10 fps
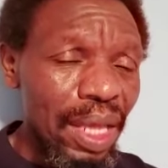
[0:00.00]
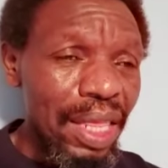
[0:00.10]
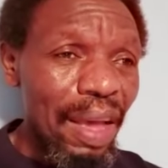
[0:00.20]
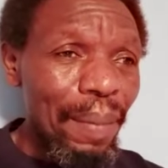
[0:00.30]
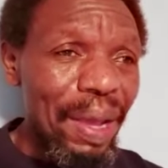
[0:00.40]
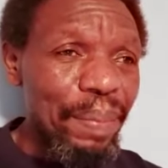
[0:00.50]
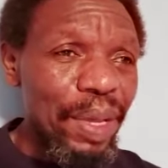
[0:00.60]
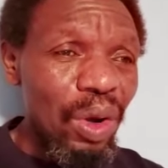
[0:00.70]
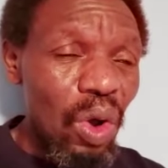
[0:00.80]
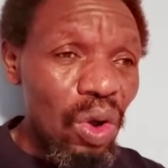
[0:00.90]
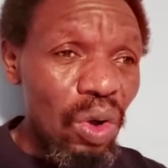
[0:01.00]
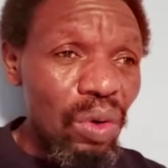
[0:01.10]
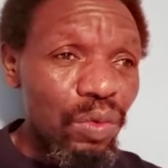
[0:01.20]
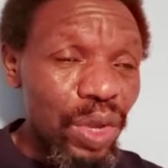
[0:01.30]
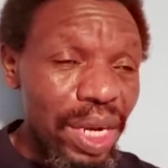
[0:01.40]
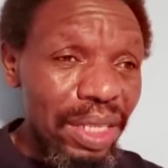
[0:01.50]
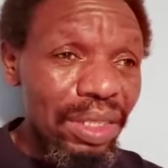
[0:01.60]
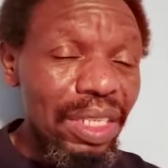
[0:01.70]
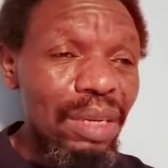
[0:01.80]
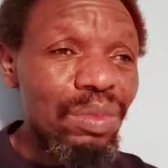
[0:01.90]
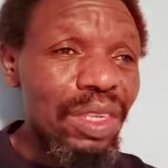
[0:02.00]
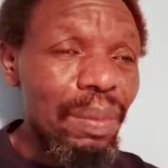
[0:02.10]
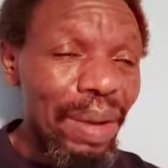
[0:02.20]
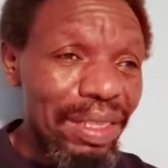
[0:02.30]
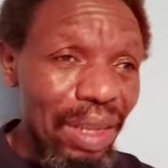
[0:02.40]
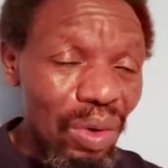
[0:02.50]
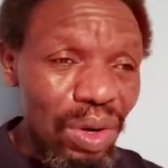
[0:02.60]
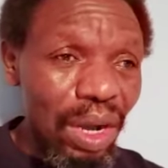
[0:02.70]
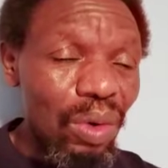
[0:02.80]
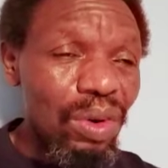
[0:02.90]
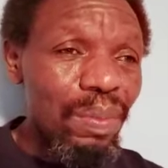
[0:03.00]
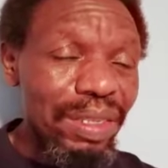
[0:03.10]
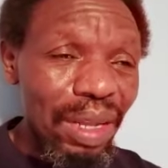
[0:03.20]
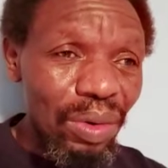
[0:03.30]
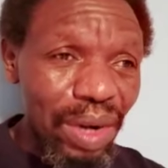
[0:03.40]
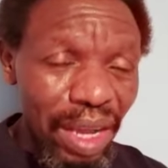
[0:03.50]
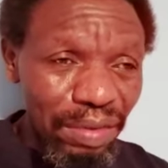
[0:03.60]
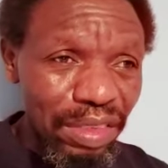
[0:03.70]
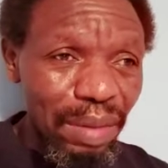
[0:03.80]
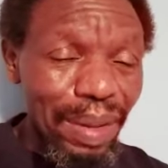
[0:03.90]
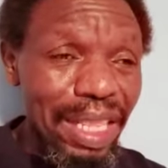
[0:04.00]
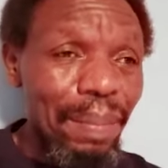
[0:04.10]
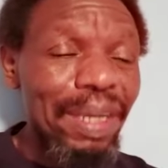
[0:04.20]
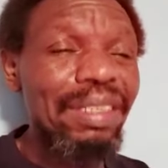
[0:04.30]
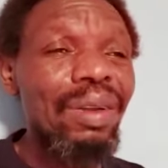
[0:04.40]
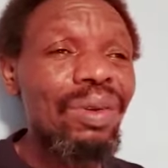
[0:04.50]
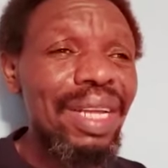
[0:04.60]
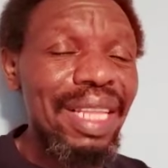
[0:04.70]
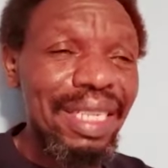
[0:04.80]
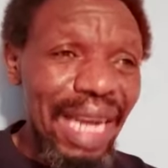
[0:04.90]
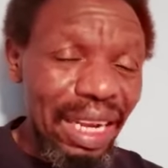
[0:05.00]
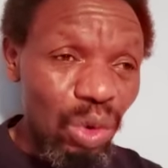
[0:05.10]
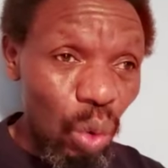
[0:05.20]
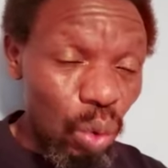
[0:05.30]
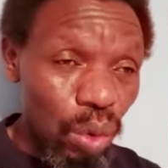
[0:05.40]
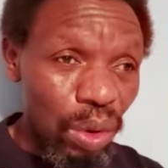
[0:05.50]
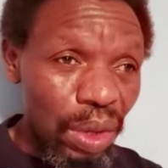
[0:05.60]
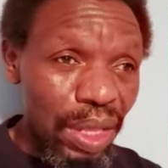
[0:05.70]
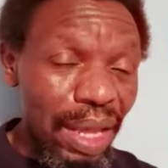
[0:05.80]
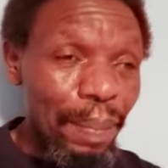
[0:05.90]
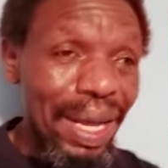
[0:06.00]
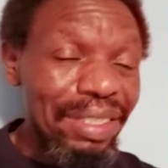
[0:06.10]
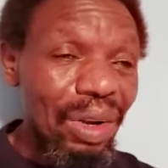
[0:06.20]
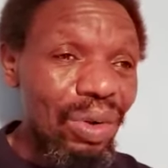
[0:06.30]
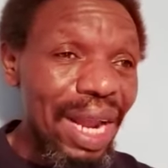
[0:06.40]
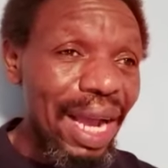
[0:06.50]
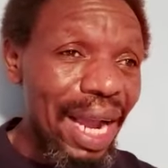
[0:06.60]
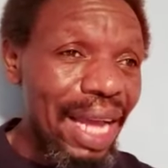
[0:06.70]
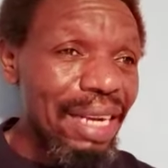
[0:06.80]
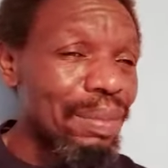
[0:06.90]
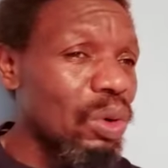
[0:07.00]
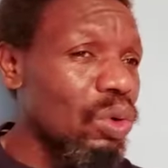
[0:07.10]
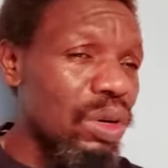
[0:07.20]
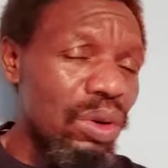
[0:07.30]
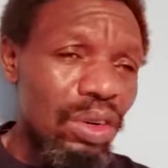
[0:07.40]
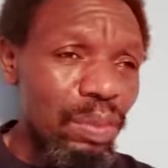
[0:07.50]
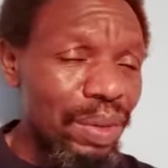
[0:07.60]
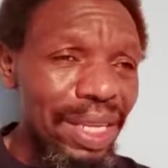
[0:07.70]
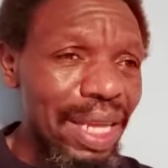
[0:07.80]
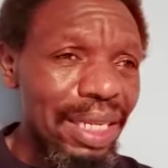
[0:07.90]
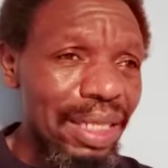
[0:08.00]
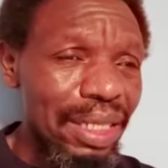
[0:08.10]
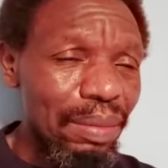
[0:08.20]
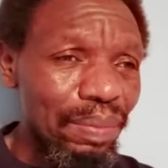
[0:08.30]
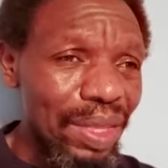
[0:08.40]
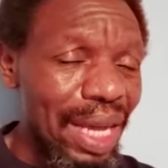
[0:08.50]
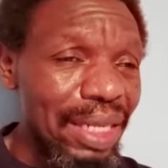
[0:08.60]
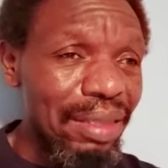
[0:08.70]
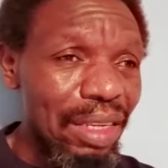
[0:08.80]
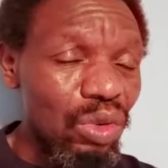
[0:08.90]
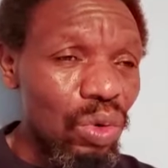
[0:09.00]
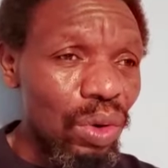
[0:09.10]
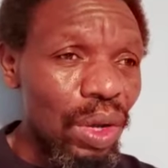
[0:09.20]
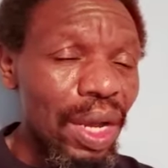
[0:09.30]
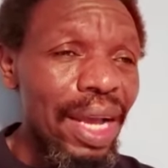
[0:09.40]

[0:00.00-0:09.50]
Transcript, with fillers: There might be local village teams in Barcelona called Barcelona FC, but the Barcelona that I know the Barcelona Academy could not play that team. That is a joke.